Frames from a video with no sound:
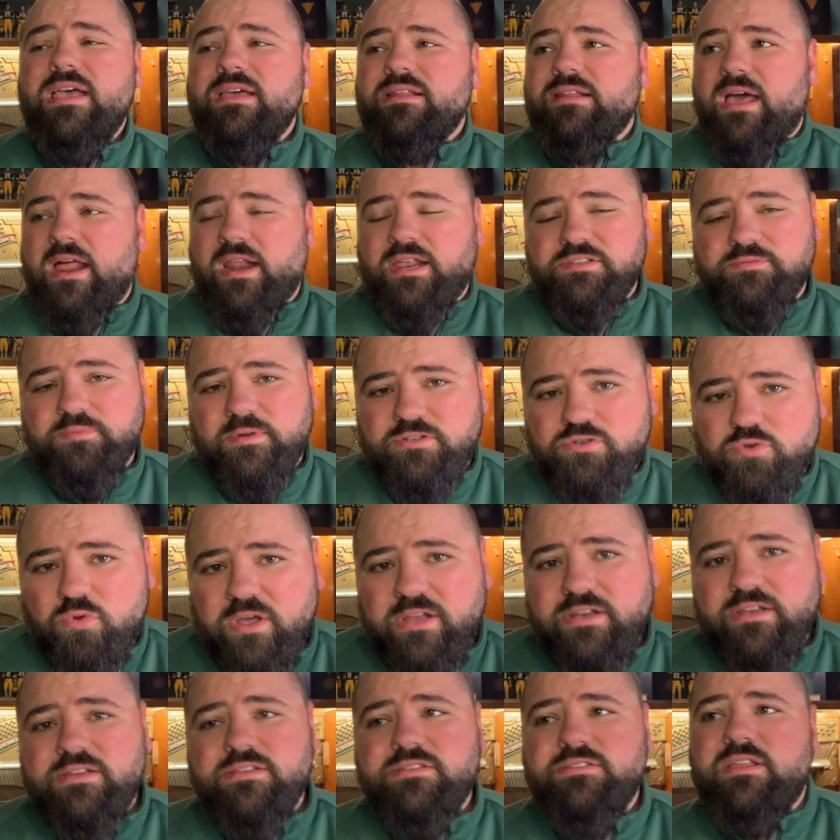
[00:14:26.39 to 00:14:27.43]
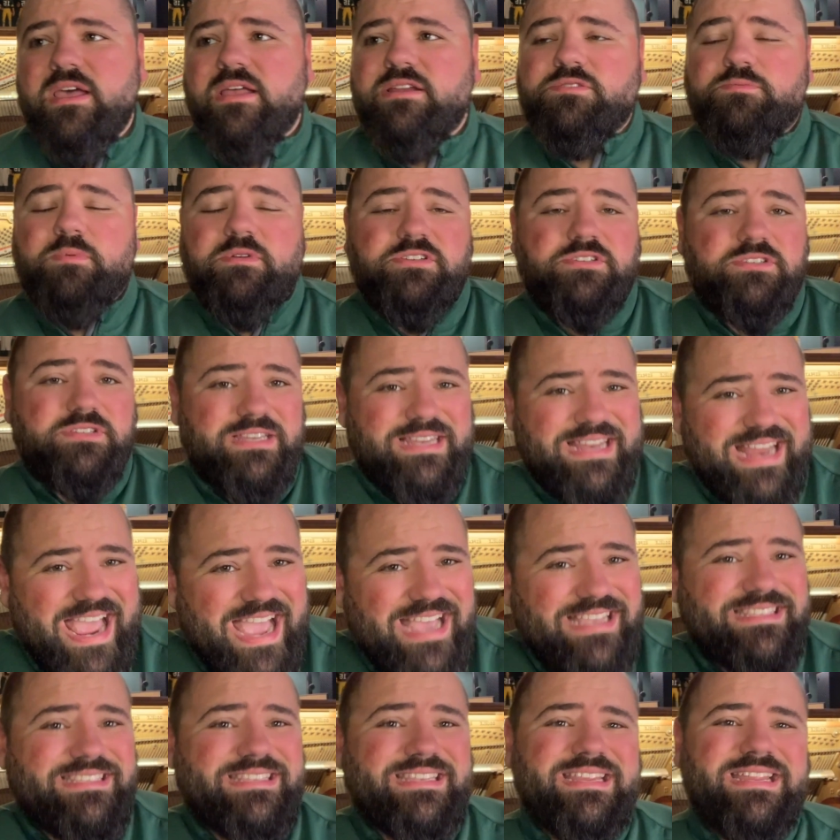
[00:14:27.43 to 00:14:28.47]
Not as much quickness, not as much
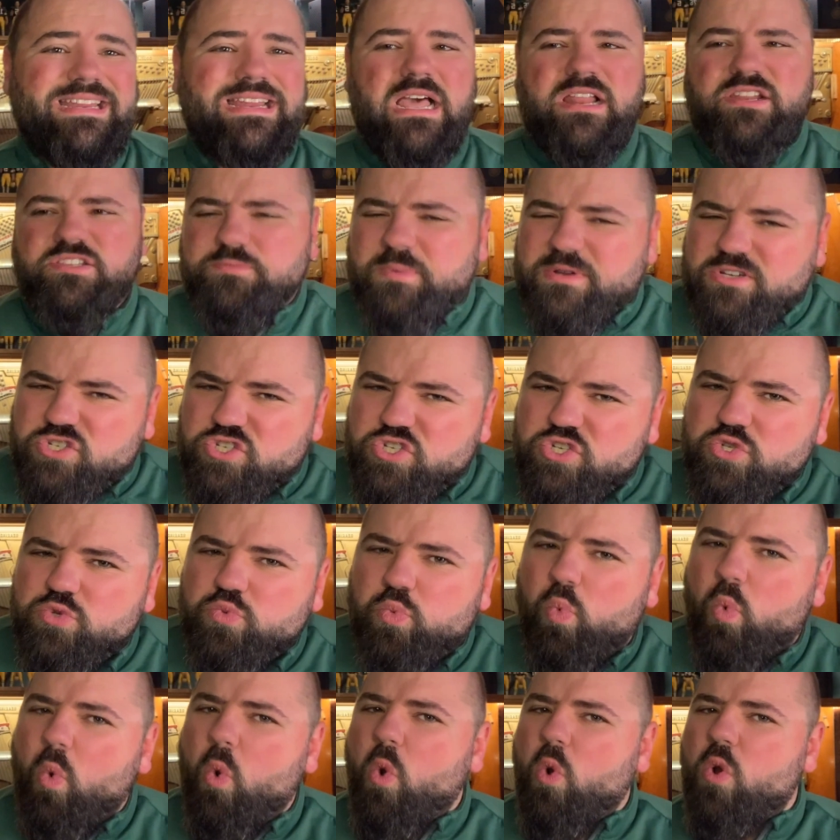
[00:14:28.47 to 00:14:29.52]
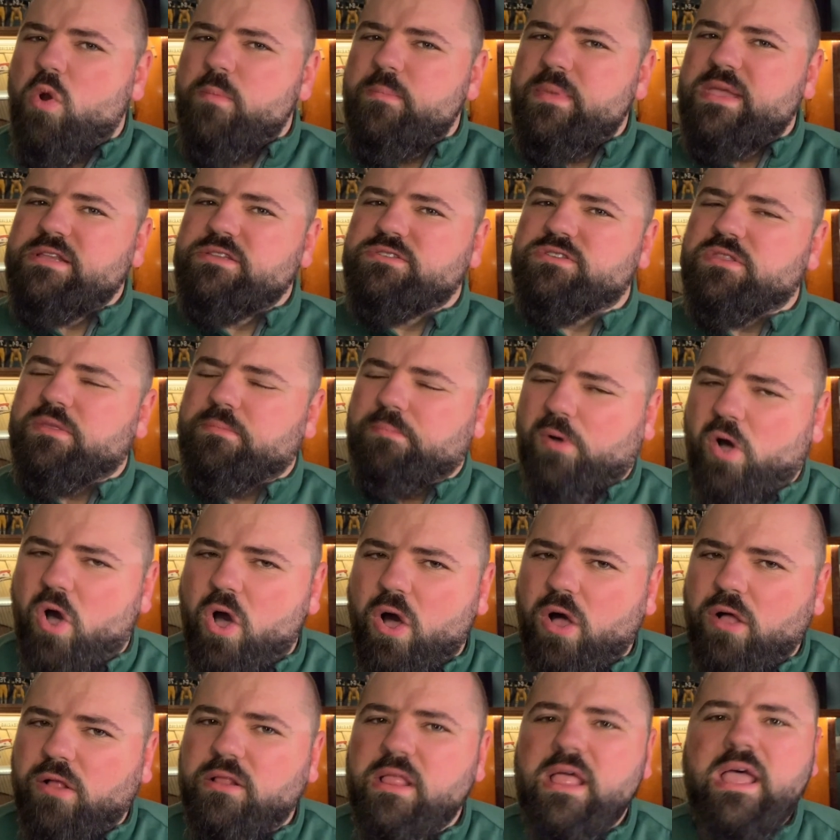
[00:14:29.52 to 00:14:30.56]
tenacity, not as much swarming to the
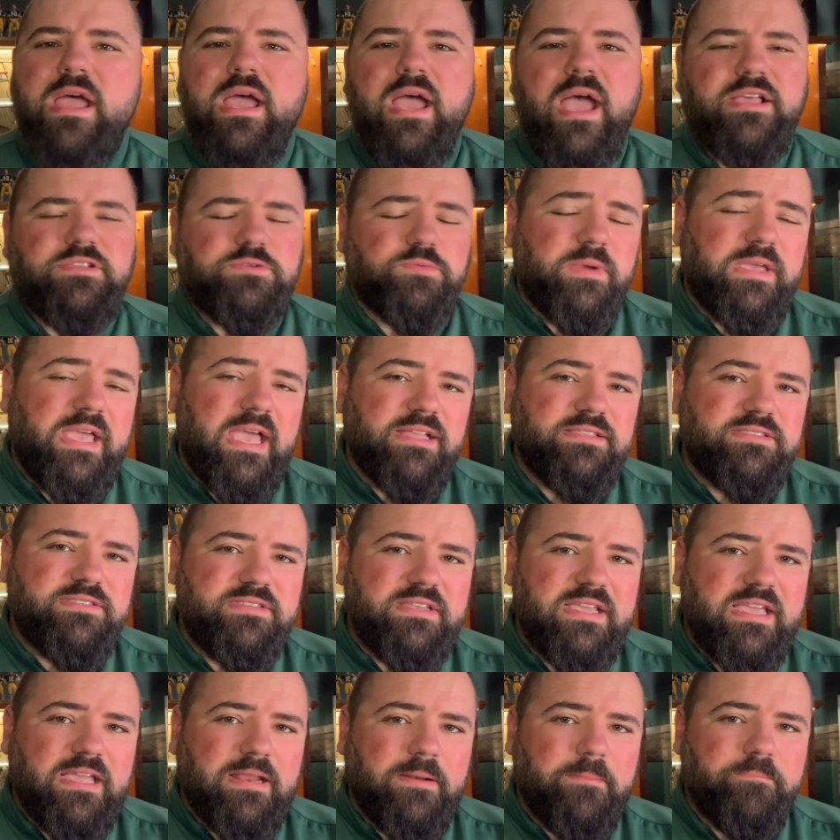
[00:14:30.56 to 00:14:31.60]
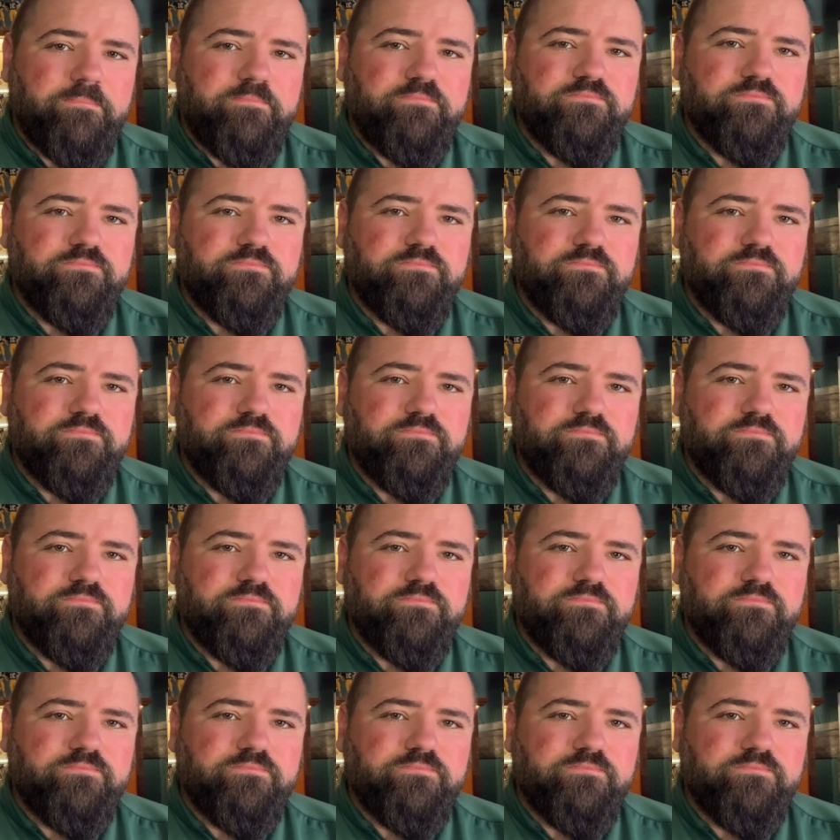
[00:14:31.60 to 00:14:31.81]
ball as we had seen.